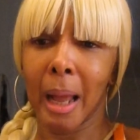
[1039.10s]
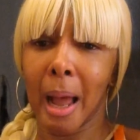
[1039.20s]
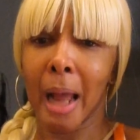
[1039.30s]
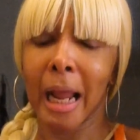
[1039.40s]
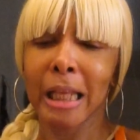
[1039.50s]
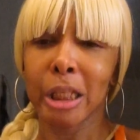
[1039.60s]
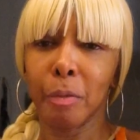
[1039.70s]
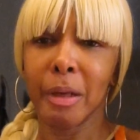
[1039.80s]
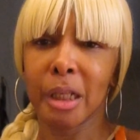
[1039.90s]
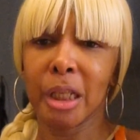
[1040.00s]
I got so
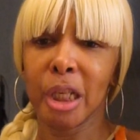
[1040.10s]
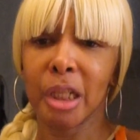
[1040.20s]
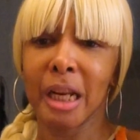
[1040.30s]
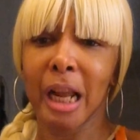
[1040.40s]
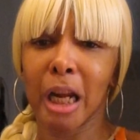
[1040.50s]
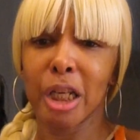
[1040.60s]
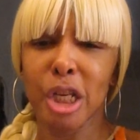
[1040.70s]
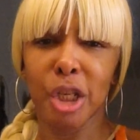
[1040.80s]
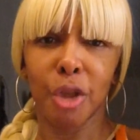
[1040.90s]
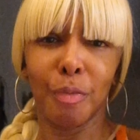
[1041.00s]
much attention it kind of
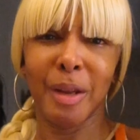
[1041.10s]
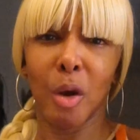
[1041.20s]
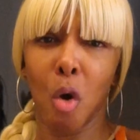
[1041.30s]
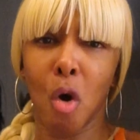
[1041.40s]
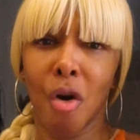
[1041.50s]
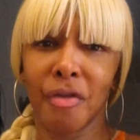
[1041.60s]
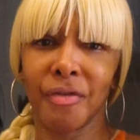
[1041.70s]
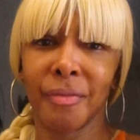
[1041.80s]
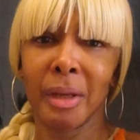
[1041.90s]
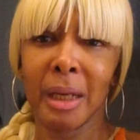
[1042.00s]
just threw me off.
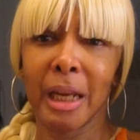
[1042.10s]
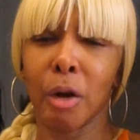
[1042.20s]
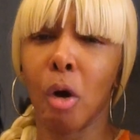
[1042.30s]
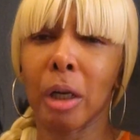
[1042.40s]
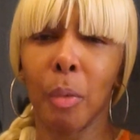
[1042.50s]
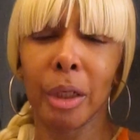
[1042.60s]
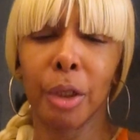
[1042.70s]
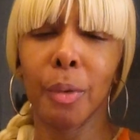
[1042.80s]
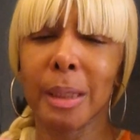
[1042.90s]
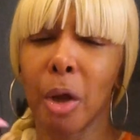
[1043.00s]
And all I want to
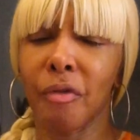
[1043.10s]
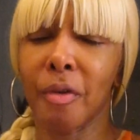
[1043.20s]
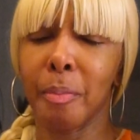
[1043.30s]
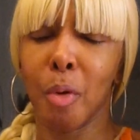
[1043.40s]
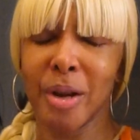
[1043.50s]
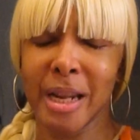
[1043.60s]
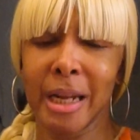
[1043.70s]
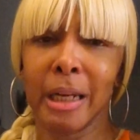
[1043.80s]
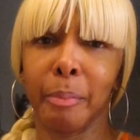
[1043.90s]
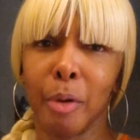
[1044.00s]
do is go from point
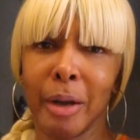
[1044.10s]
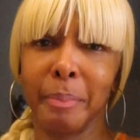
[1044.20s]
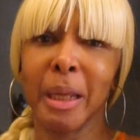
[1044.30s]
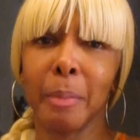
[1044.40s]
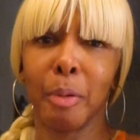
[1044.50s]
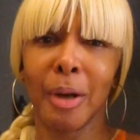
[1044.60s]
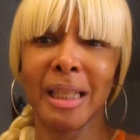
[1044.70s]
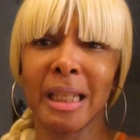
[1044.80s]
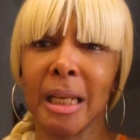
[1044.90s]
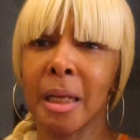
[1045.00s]
A to point B to point
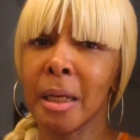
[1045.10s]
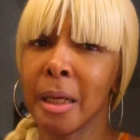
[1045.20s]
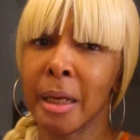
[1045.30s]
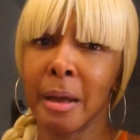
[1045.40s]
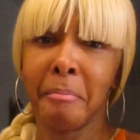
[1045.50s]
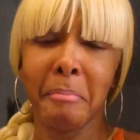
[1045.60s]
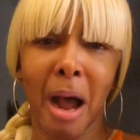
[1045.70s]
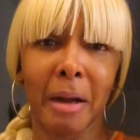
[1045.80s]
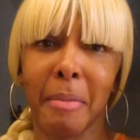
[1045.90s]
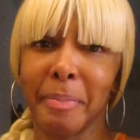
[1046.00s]
C,
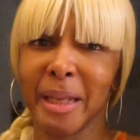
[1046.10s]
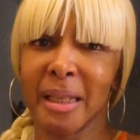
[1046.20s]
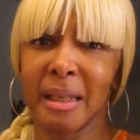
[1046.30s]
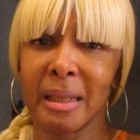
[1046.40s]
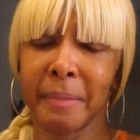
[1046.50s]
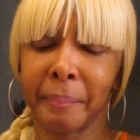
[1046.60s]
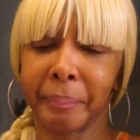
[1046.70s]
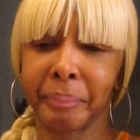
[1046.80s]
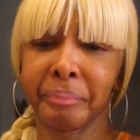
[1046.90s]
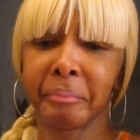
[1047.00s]
minding my business.
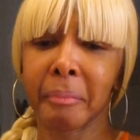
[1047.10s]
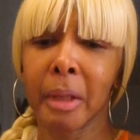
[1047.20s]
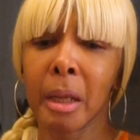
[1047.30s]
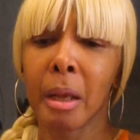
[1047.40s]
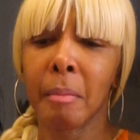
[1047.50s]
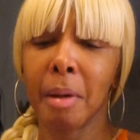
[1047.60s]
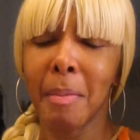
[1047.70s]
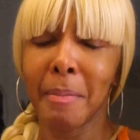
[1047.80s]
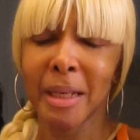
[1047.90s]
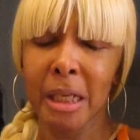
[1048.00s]
But
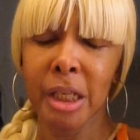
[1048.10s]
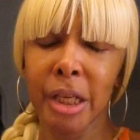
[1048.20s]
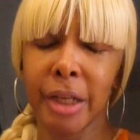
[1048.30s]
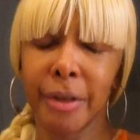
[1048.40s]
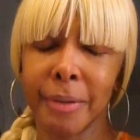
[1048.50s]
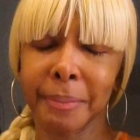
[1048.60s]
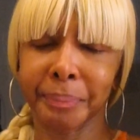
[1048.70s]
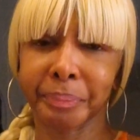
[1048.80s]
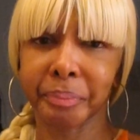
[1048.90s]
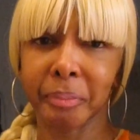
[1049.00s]
my message to you
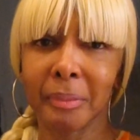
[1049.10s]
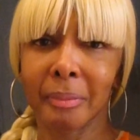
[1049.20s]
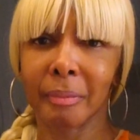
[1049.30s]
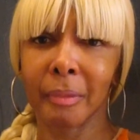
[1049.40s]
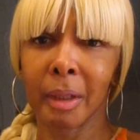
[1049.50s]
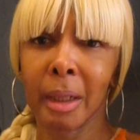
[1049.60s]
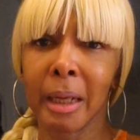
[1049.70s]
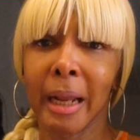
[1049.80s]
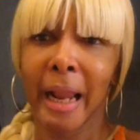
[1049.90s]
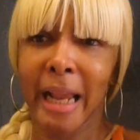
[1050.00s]

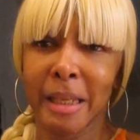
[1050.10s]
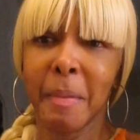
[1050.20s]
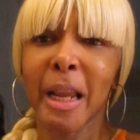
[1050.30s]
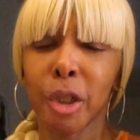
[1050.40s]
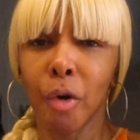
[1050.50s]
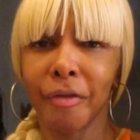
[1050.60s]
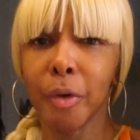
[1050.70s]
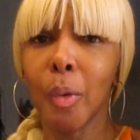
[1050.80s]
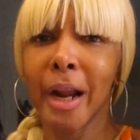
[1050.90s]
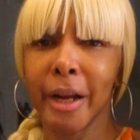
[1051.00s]
is make sure if
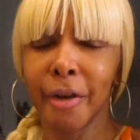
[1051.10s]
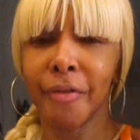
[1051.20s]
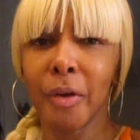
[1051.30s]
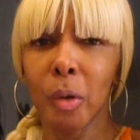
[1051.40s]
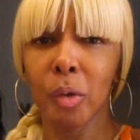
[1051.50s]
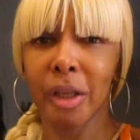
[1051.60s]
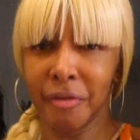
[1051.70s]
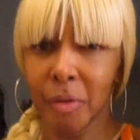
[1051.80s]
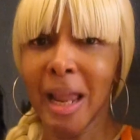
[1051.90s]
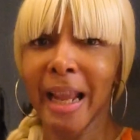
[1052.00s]
you wear earphones,
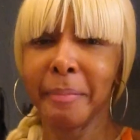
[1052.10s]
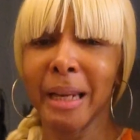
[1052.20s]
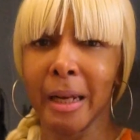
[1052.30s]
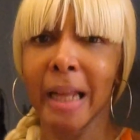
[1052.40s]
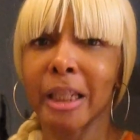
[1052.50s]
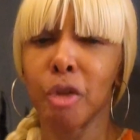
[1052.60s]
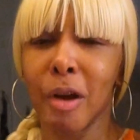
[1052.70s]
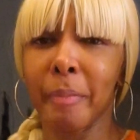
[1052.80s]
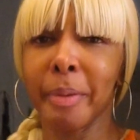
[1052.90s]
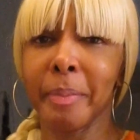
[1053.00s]
if you like me that like to
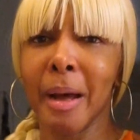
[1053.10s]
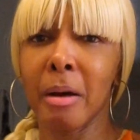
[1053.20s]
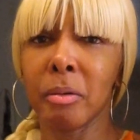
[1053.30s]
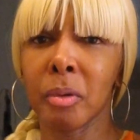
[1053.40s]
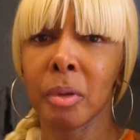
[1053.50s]
drown people out,